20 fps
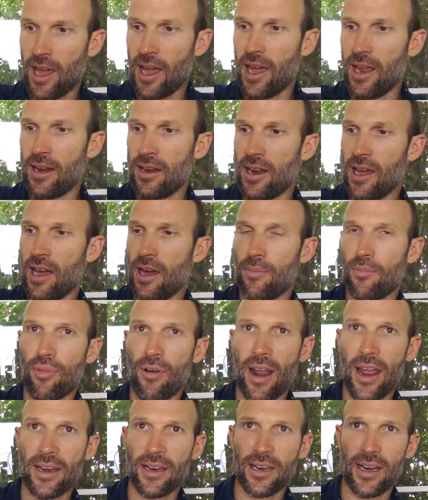and uh,
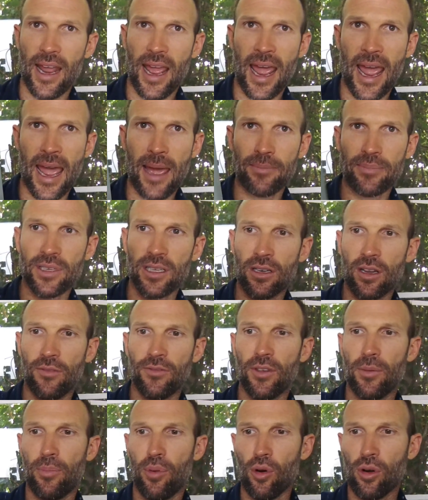Brandon Hampton of
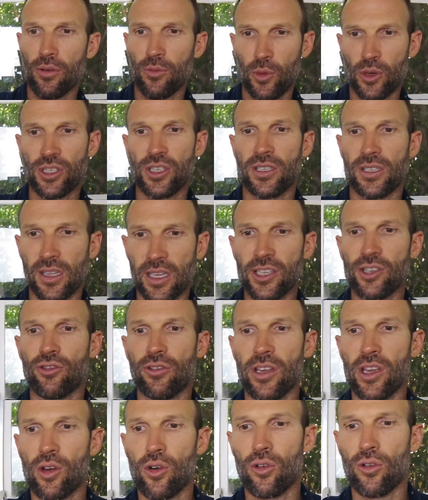the book, which is
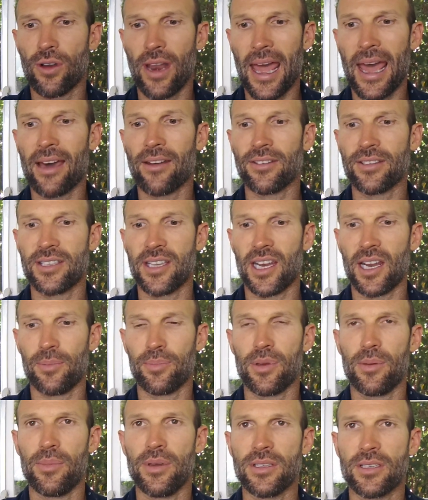literally called How to Set
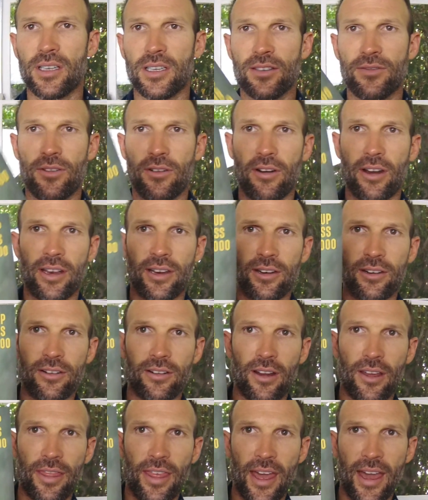Up Your Business for Under
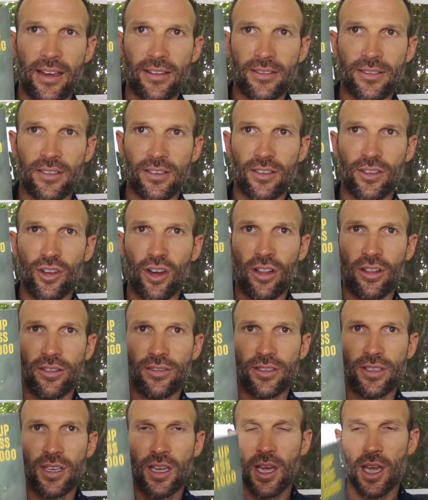a Thousand
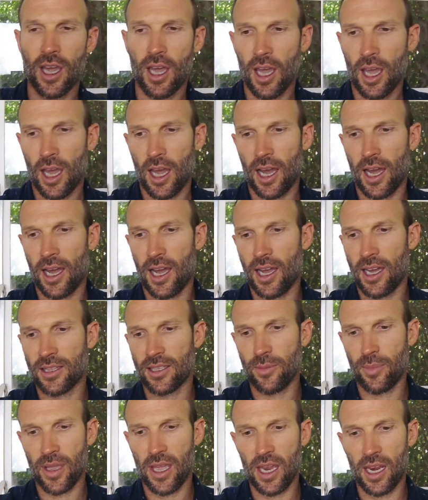Dollars. Uh, at
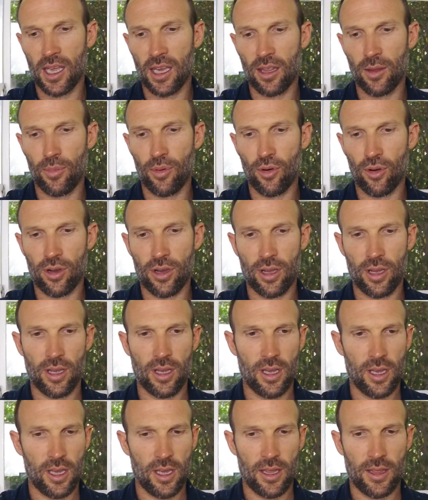the beginning of the book,
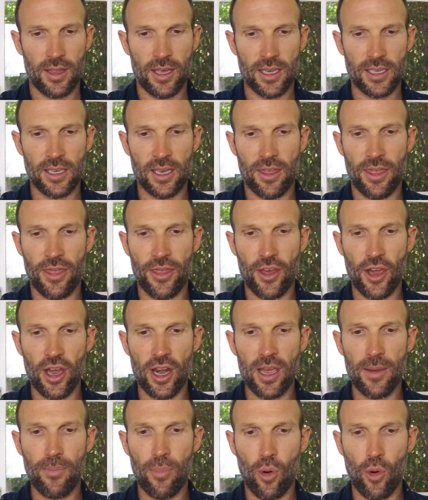there's a
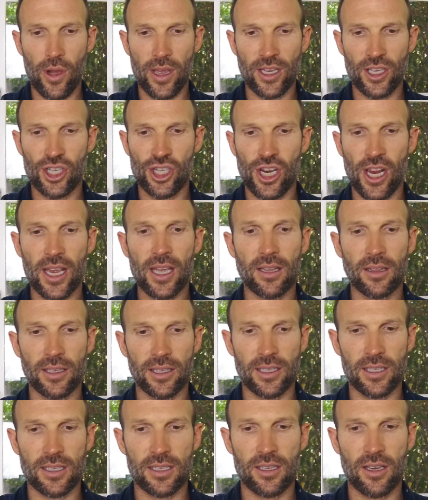30 point
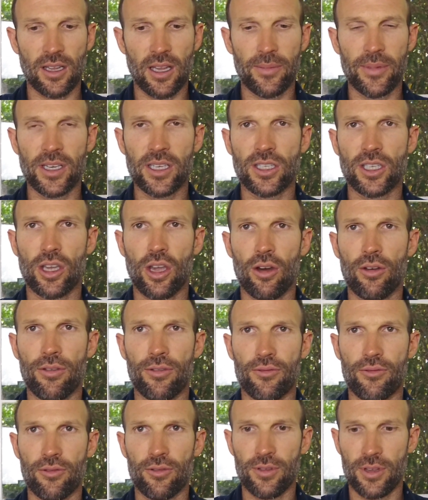checklist. So let me just go
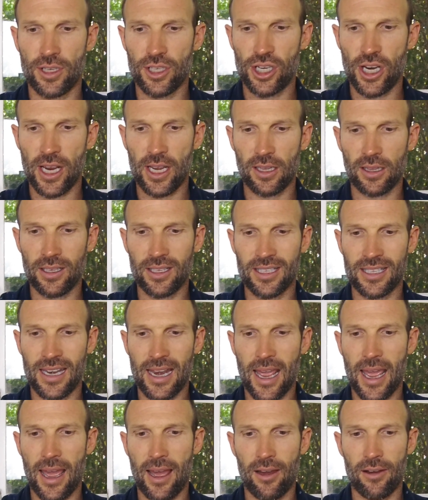through the checklist
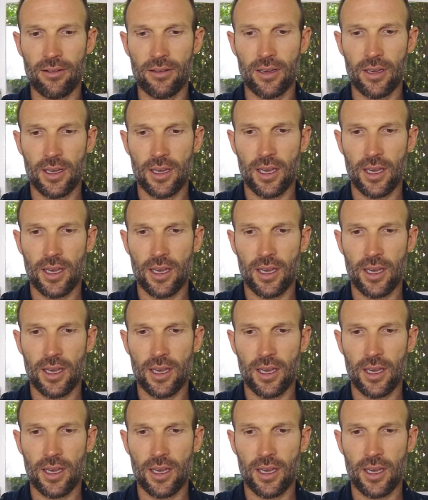now